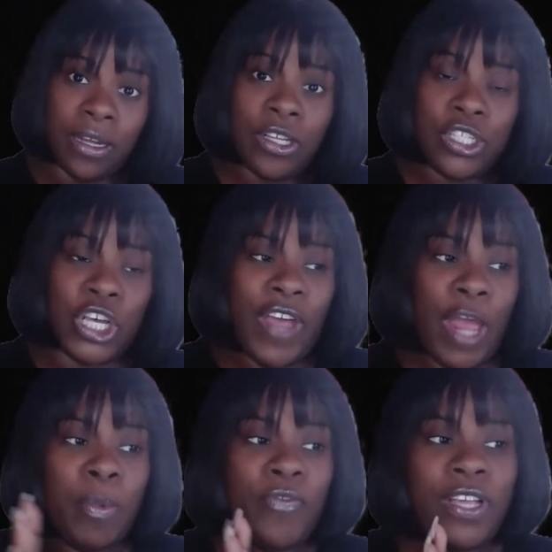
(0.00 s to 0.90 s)
So if
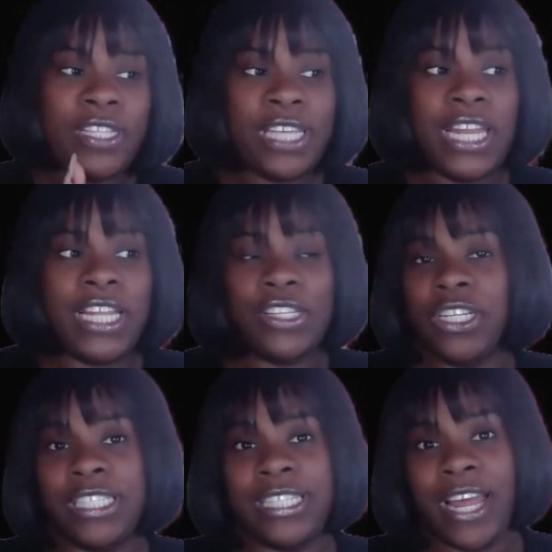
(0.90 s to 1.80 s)
April 15th is on
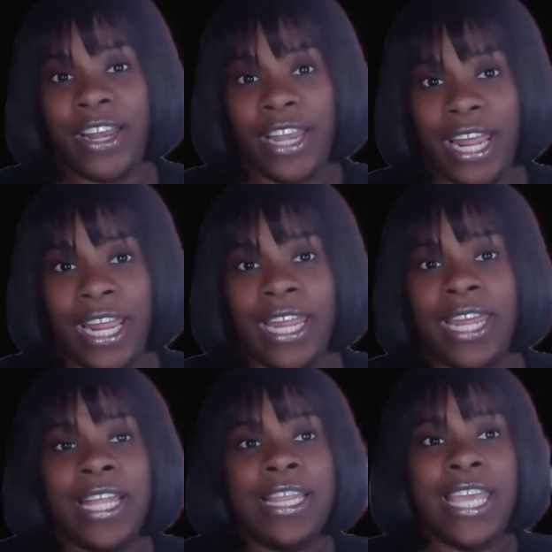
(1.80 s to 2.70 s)
a Saturday,
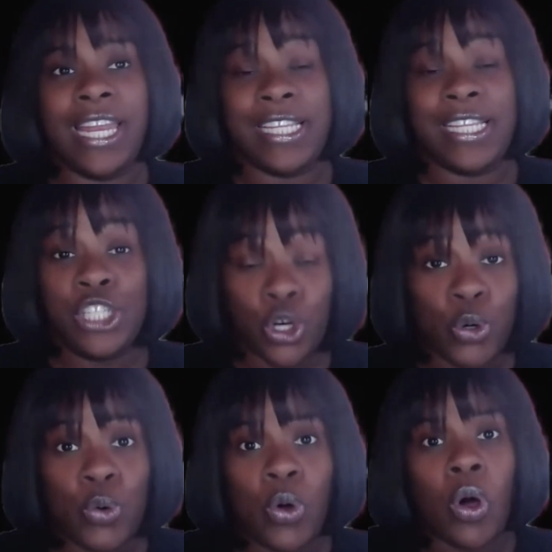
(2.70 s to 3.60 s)
then it's
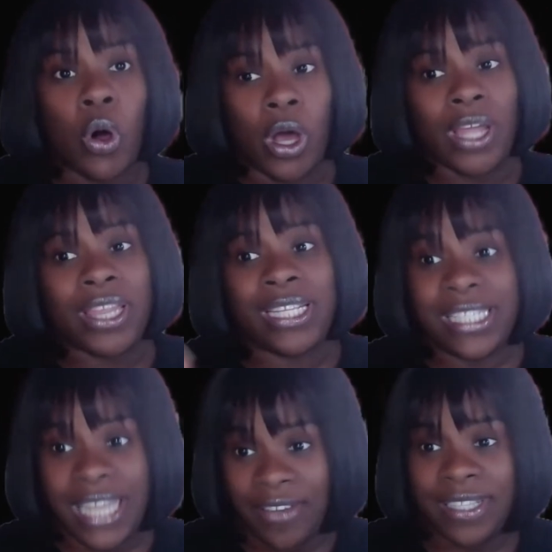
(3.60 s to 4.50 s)
due on the
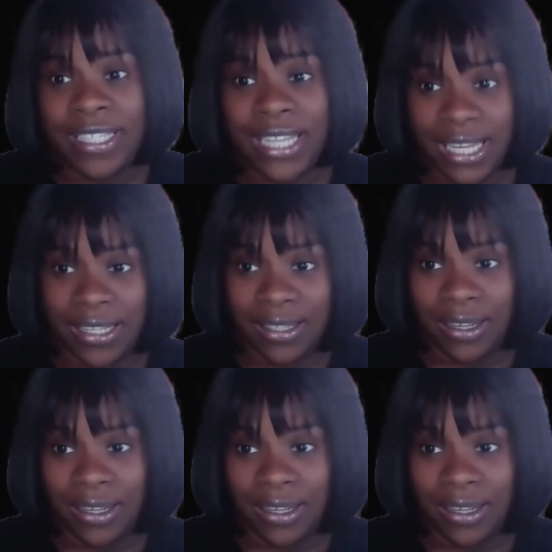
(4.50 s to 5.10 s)
17th.